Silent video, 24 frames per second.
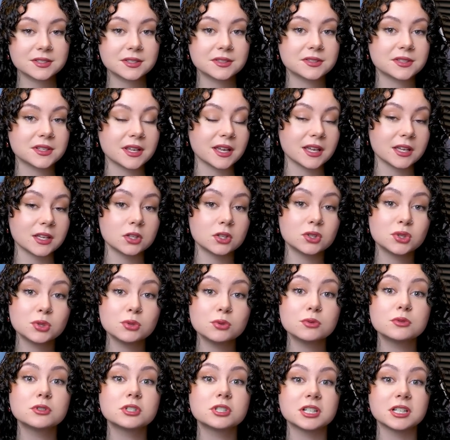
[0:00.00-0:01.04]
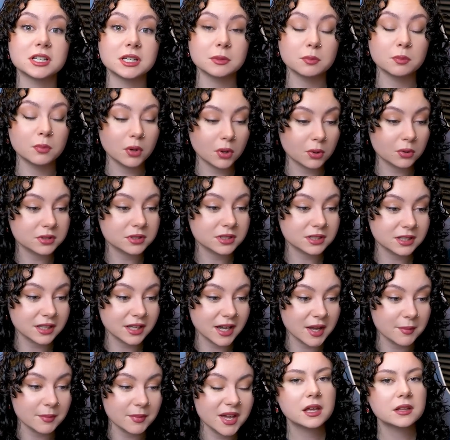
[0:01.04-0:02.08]
This is a hugely bold
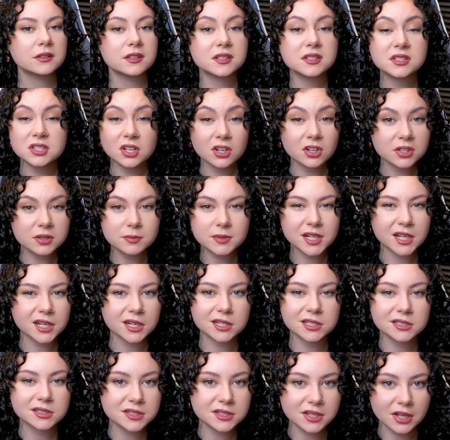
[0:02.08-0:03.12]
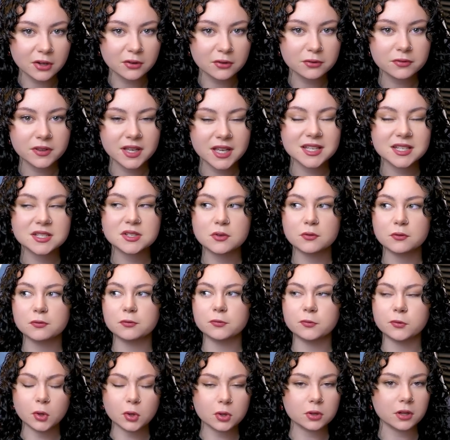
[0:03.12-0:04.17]
claim. This document in itself is
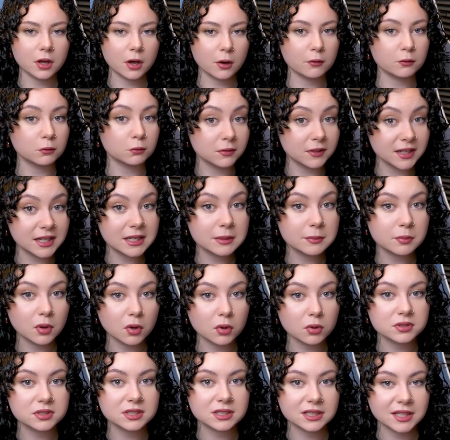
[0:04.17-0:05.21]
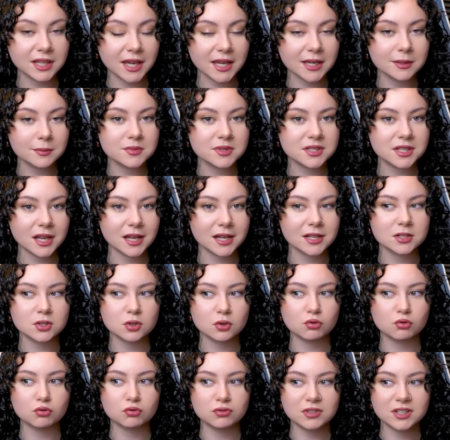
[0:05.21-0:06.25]
full of really bold claims
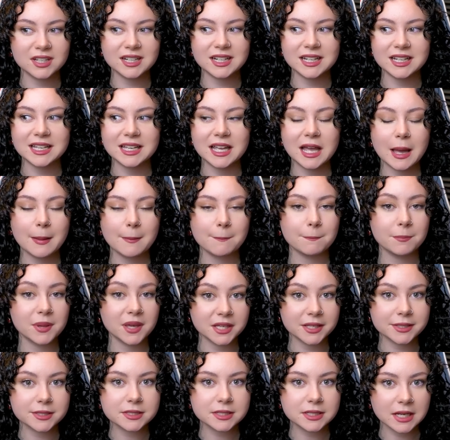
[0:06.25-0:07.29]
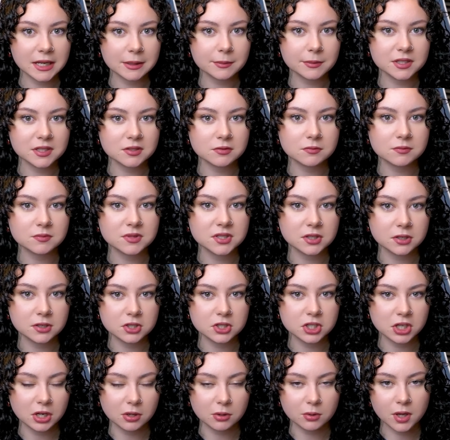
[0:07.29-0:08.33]
and really big statements from
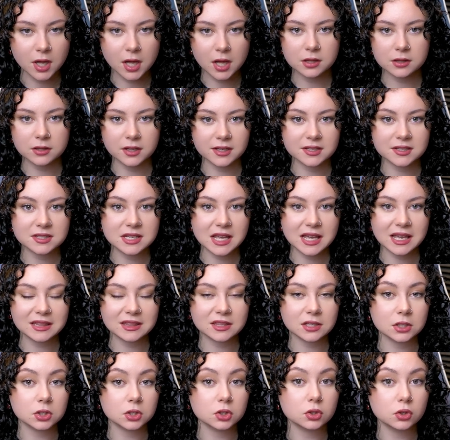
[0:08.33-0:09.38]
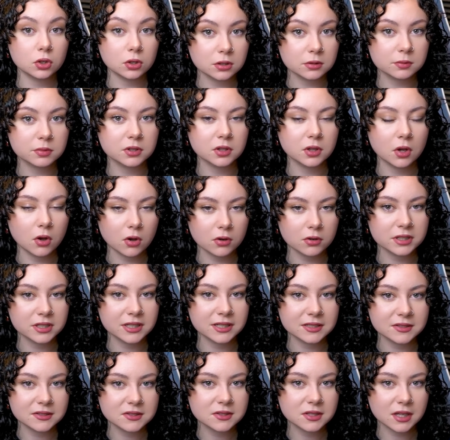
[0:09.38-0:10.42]
Sergio, like saying the gullible
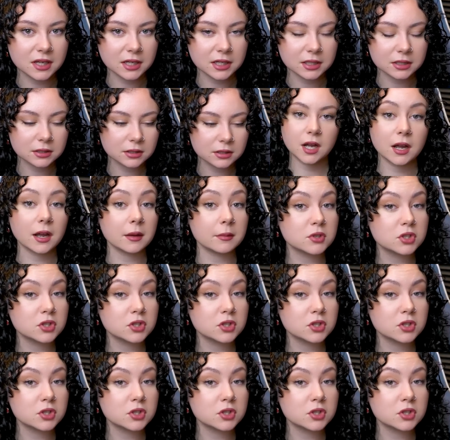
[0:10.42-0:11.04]
audience thing.